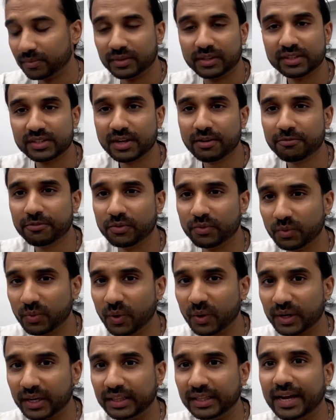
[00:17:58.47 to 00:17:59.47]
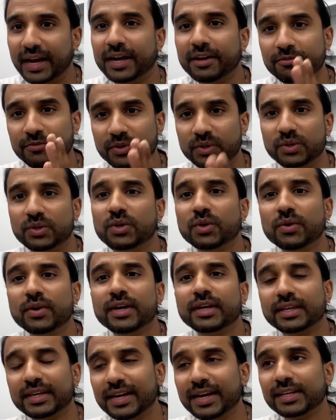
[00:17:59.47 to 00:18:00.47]
There's nothing wrong in that. If you do
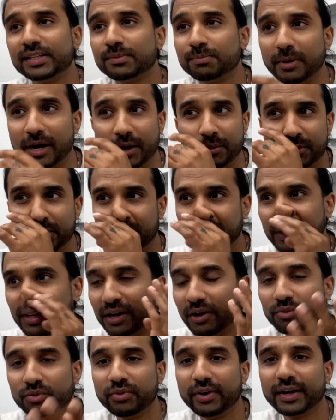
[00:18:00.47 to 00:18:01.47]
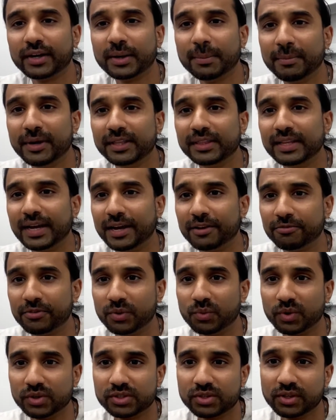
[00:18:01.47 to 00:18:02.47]
it, yes, but I would recommend that if
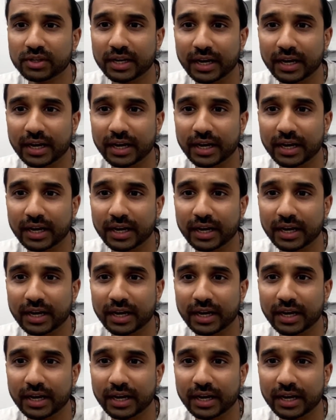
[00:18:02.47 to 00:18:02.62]
you was to